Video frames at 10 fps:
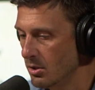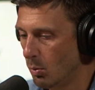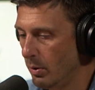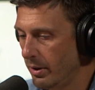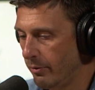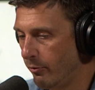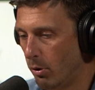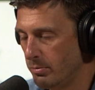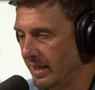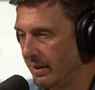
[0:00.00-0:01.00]
So one of the
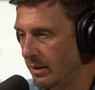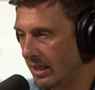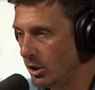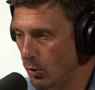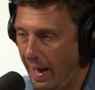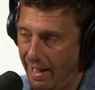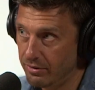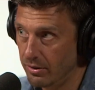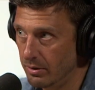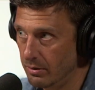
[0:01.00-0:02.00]
forms that you
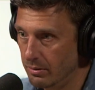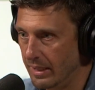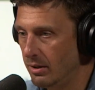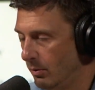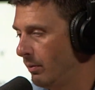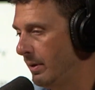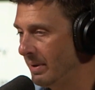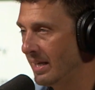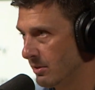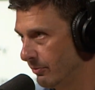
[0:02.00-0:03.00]
have to, that
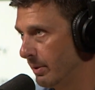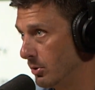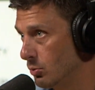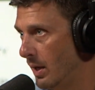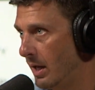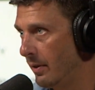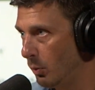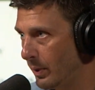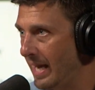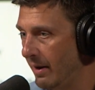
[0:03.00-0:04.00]
me as a flipper as well,
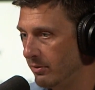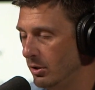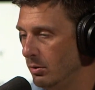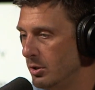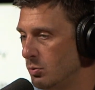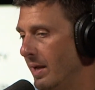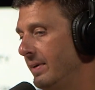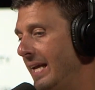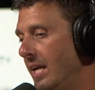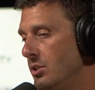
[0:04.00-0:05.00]
that we have to do is we
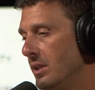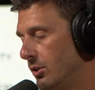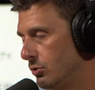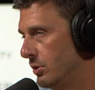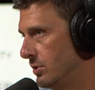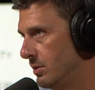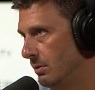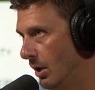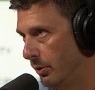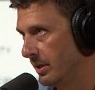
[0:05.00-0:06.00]
have an agent
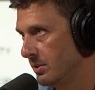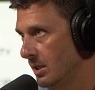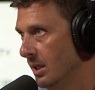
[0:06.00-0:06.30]
interest notice.